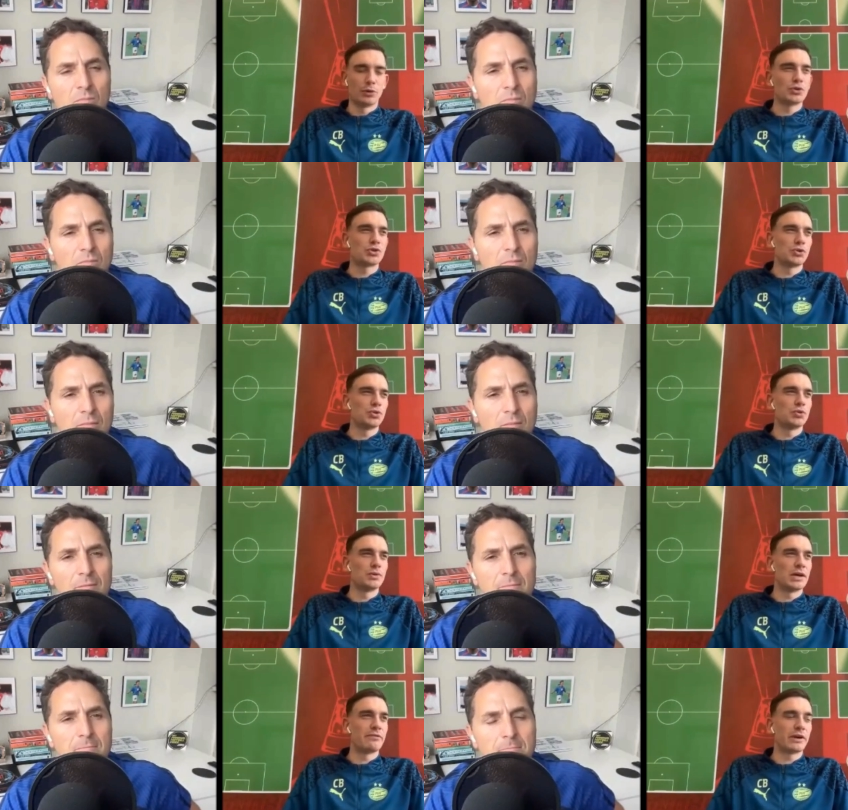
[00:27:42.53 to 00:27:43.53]
Speaker 1: we want
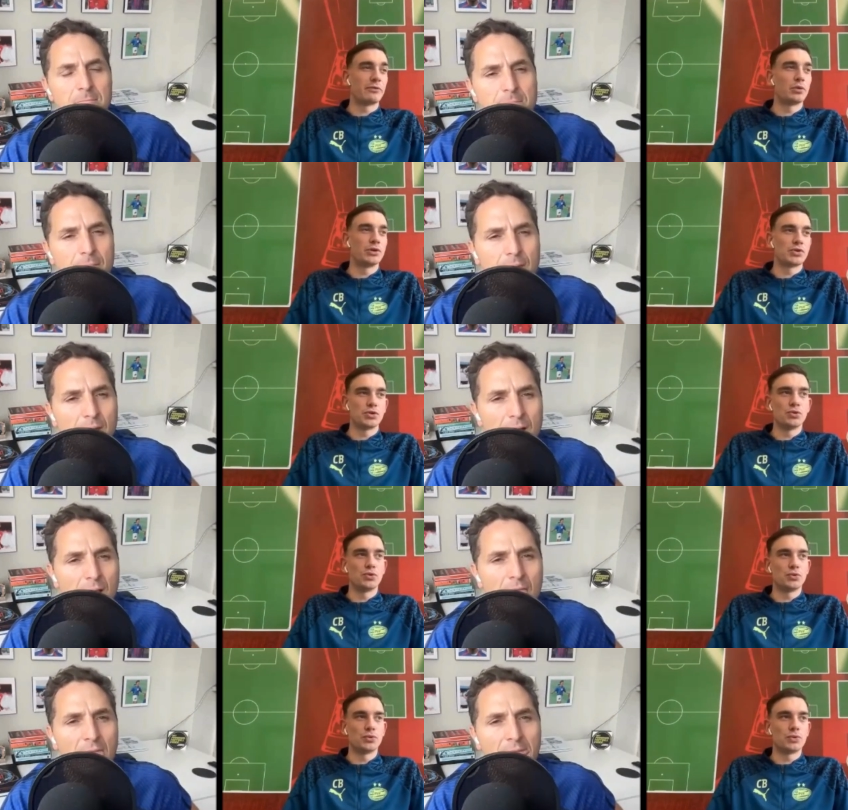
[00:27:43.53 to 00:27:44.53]
to have everyone
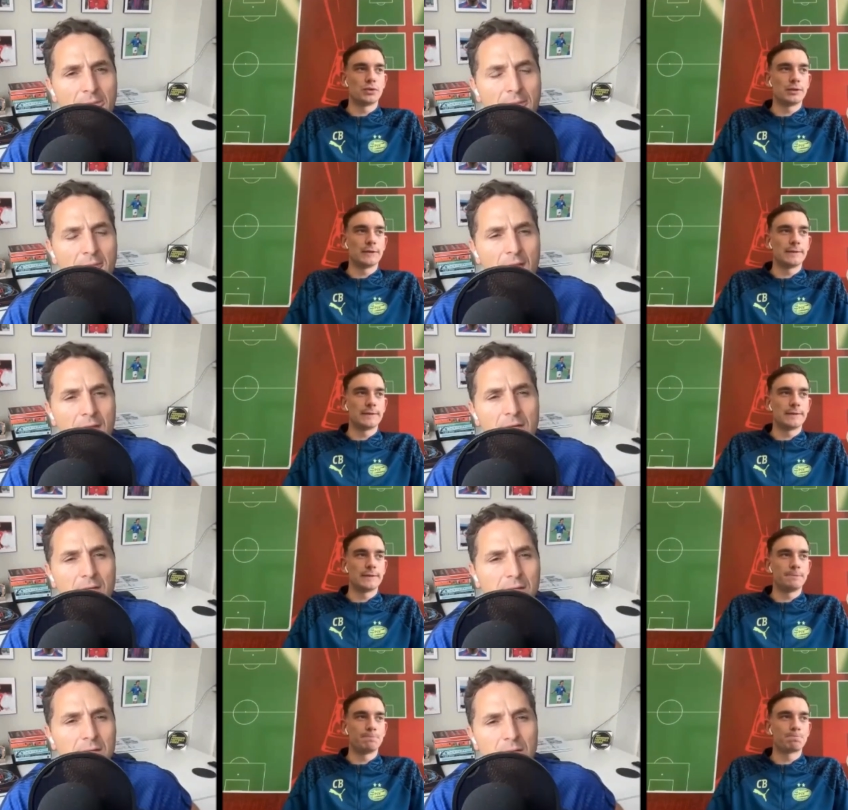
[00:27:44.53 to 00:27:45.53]
to
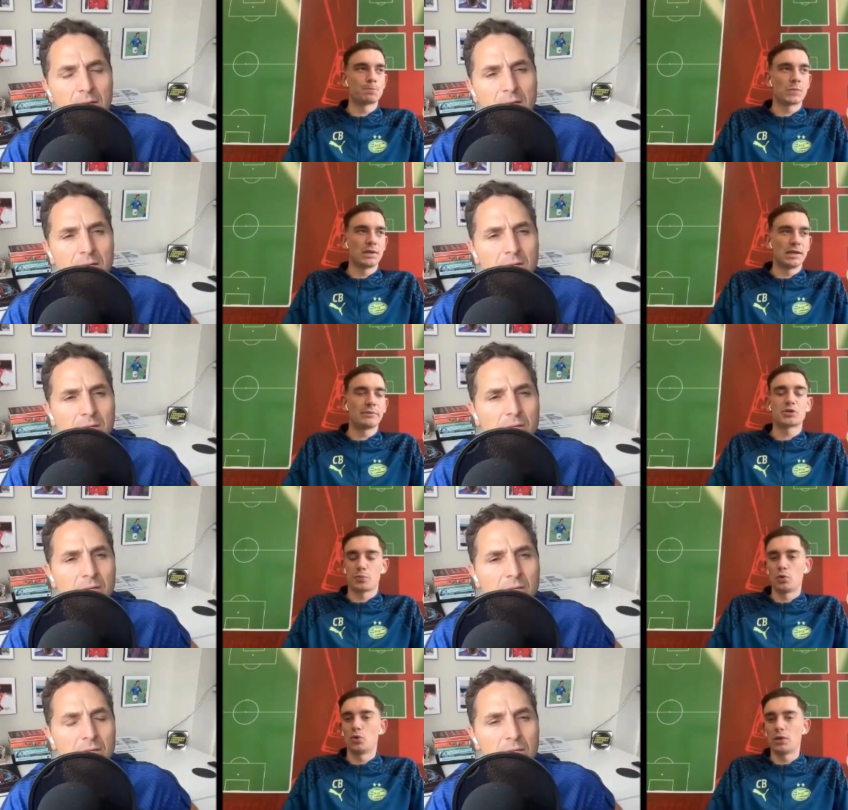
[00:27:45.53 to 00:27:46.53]
um, let them
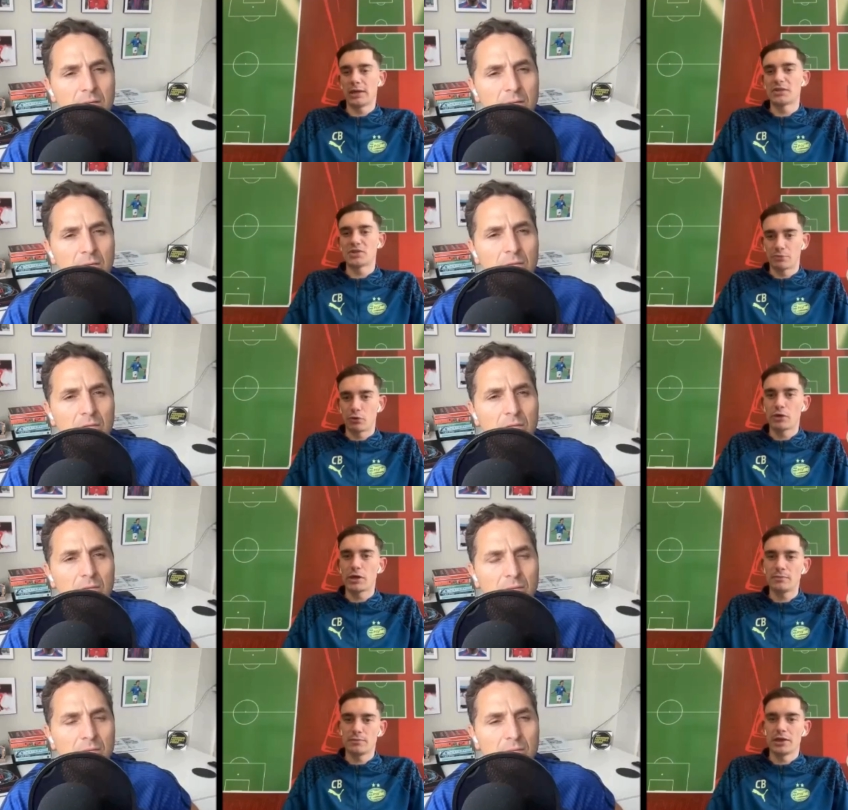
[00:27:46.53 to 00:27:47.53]
explore like the same
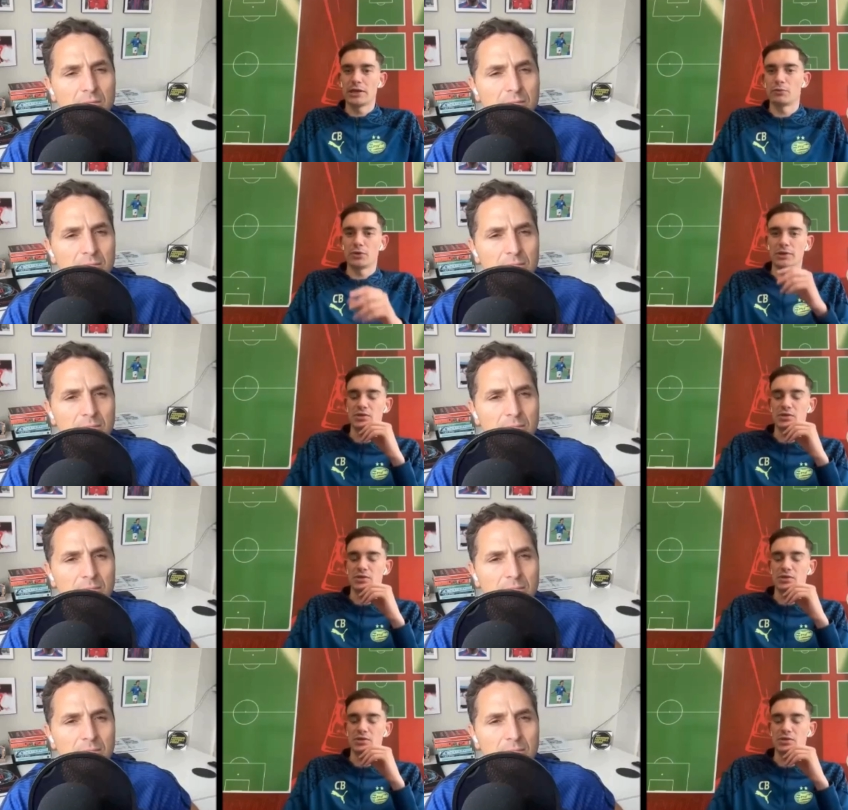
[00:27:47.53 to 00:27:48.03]
program but later